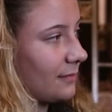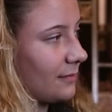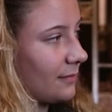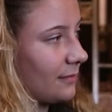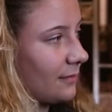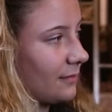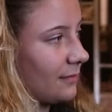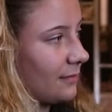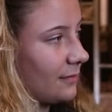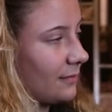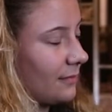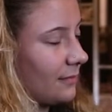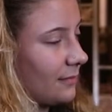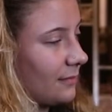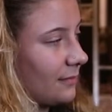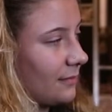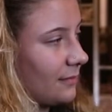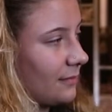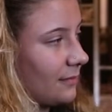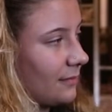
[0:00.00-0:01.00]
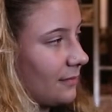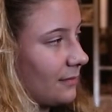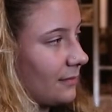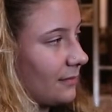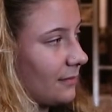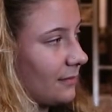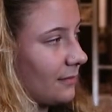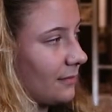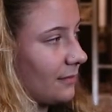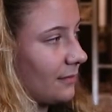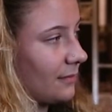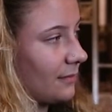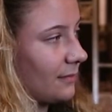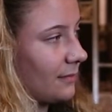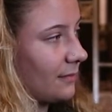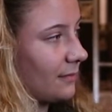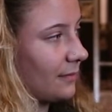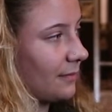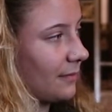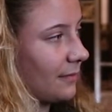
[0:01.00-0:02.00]

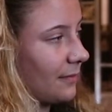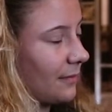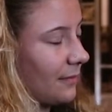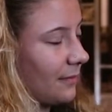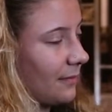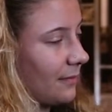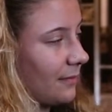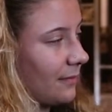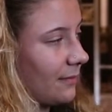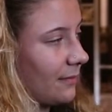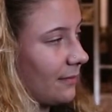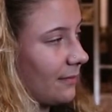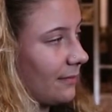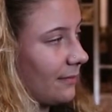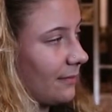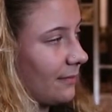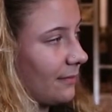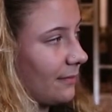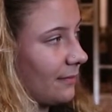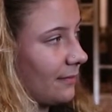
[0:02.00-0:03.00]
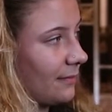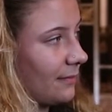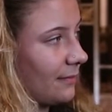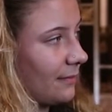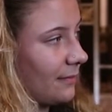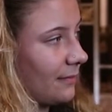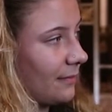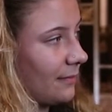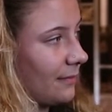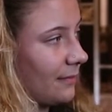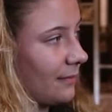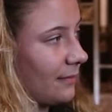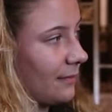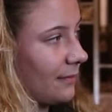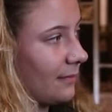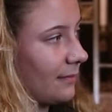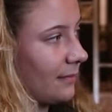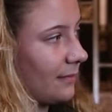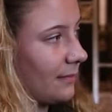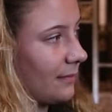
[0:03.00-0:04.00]

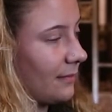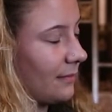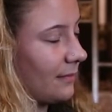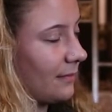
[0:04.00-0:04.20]
The person shown says nothing.